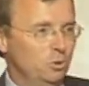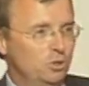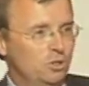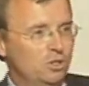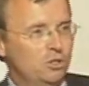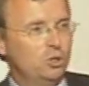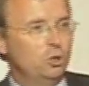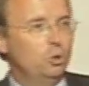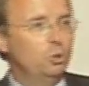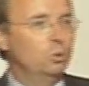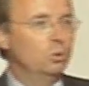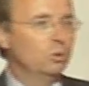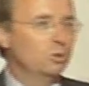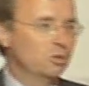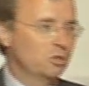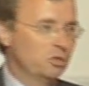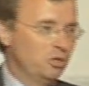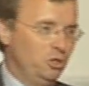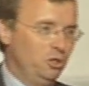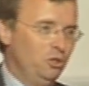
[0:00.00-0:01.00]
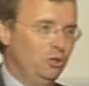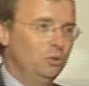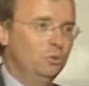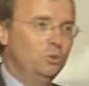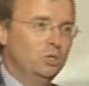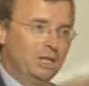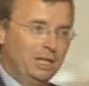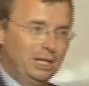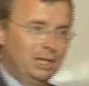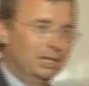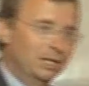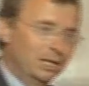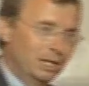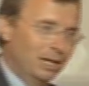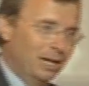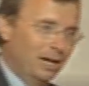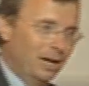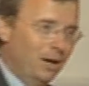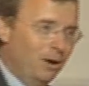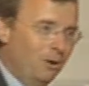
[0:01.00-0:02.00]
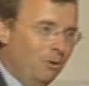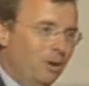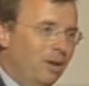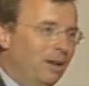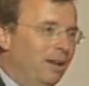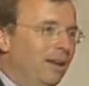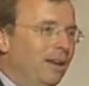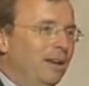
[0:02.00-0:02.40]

tools to use in the cloud.